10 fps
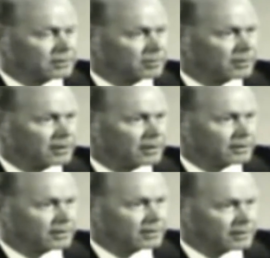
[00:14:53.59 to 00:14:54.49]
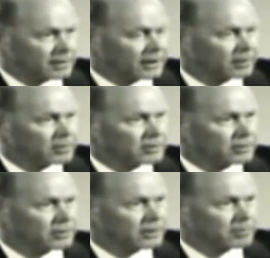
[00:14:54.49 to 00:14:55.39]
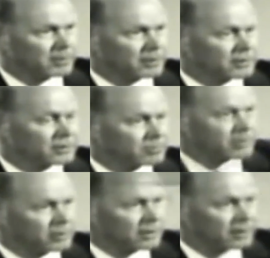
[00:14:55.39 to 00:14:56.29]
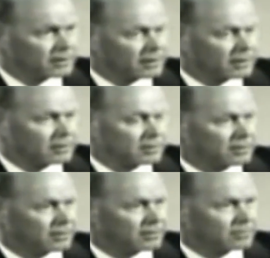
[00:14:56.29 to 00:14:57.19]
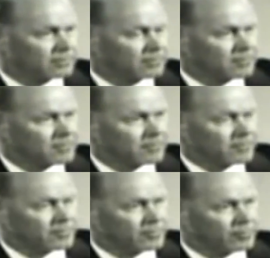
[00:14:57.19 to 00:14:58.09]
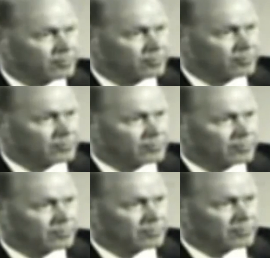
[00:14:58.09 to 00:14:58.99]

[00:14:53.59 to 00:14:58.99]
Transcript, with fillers: They were not in any language or number system we use on the air, Earth. What color were these people?